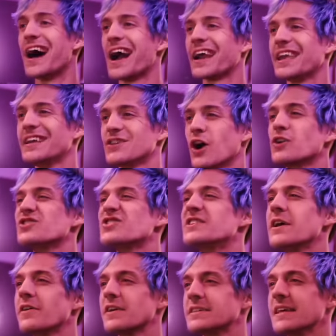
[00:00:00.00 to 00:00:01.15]
Takis are
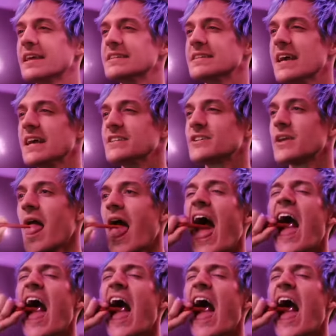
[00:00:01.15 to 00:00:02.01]
seriously intense.